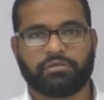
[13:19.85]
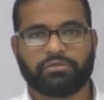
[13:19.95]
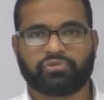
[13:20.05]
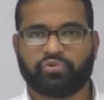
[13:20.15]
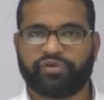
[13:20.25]

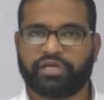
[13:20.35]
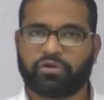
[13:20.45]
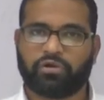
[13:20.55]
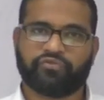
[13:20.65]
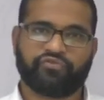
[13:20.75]
so we
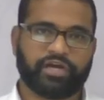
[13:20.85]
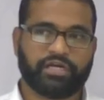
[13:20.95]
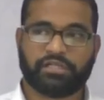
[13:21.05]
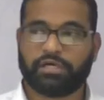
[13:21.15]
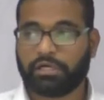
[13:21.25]
cannot
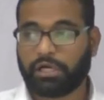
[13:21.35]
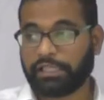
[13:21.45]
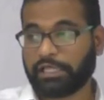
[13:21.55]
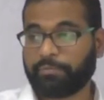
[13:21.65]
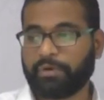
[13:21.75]
find the other